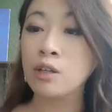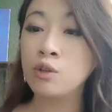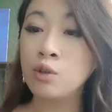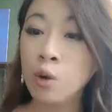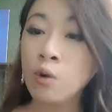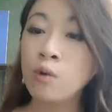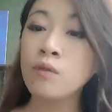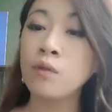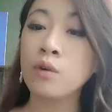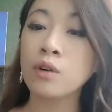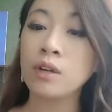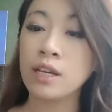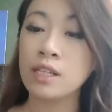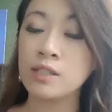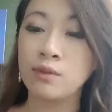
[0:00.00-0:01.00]
known
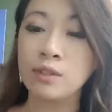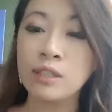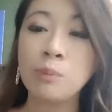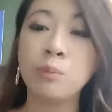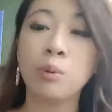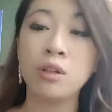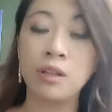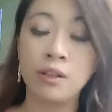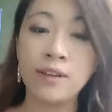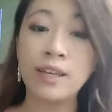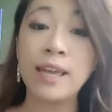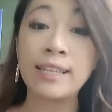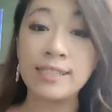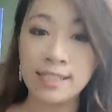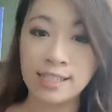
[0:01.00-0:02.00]
for his really
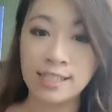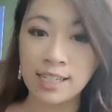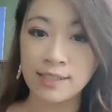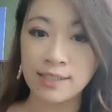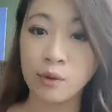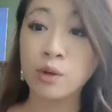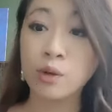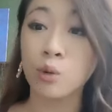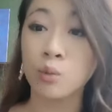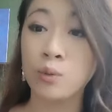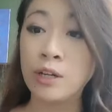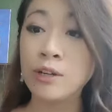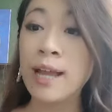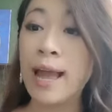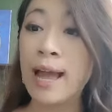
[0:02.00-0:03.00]
prolific and successful
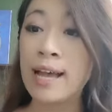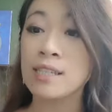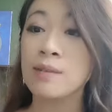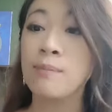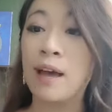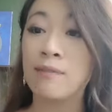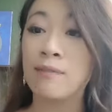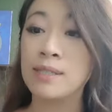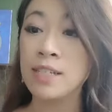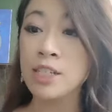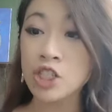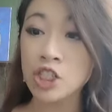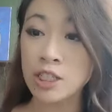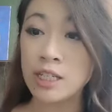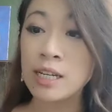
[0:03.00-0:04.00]
career as a
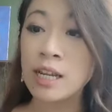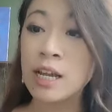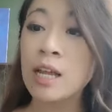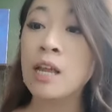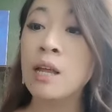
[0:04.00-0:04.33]
mathematician,